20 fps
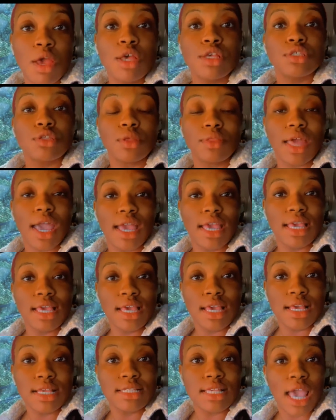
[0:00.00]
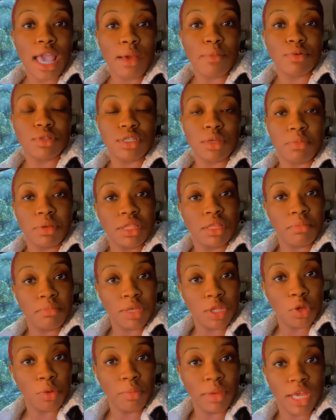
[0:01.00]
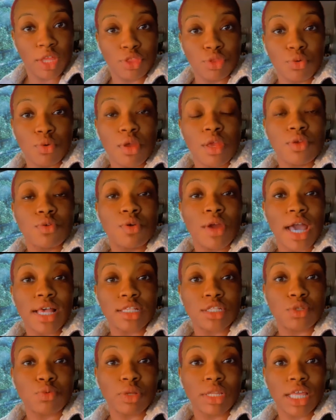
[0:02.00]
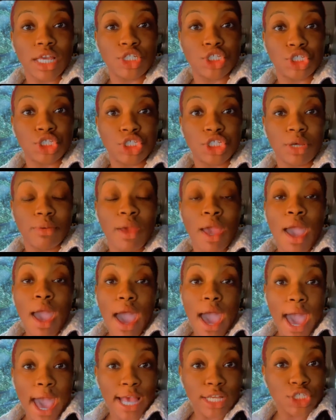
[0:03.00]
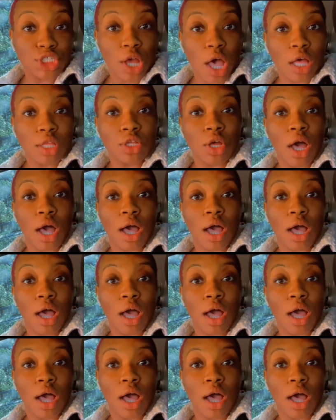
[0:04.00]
so that he is able to be the middleman through you guys' relationship as y'all